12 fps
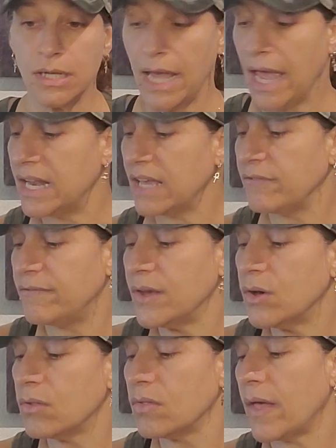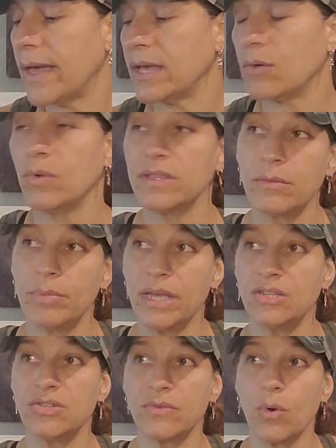And I feel like with the
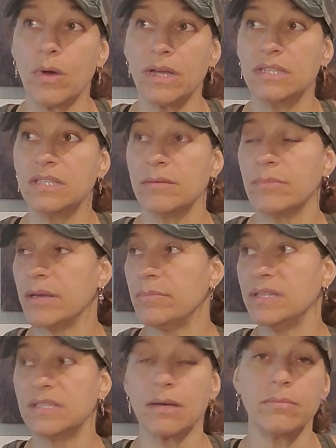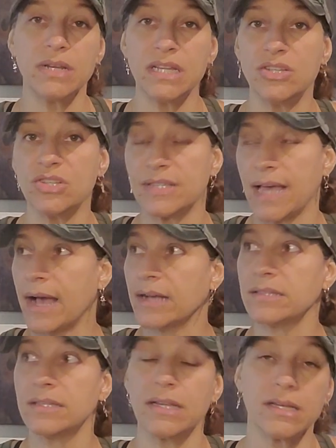Page of Coins, it might be somebody just
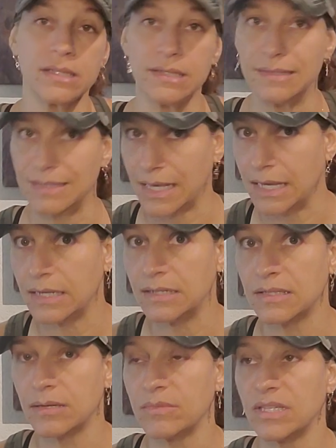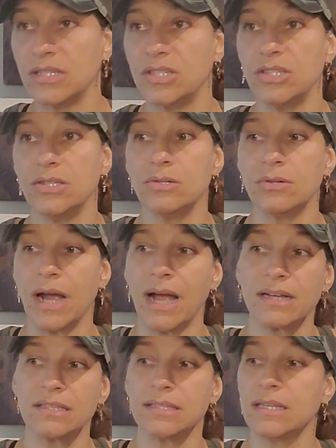accidentally saying something to you, or
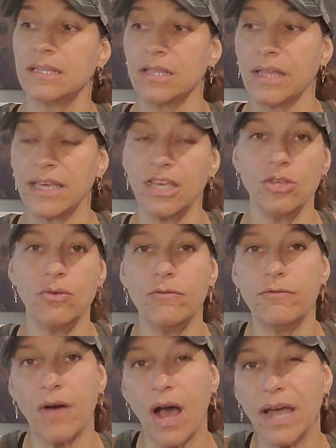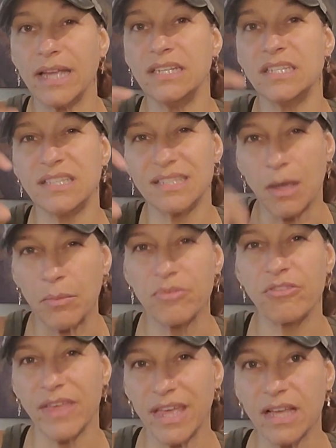accident, like you find
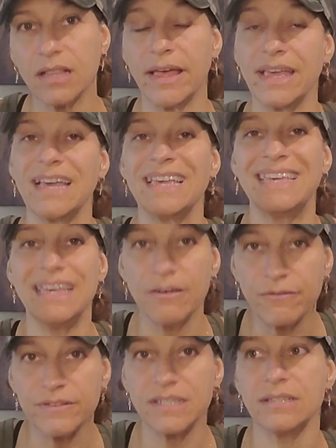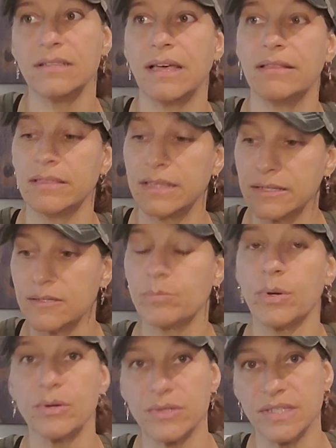something, like a gift that this
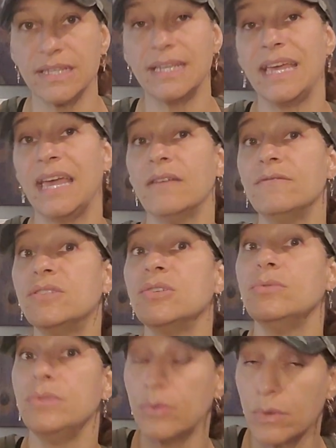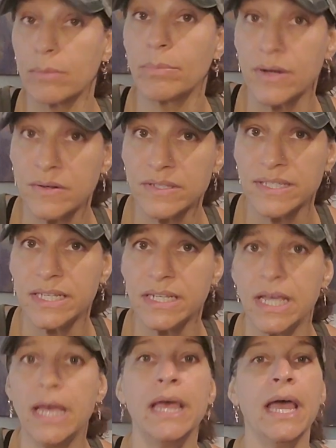person gave to your person.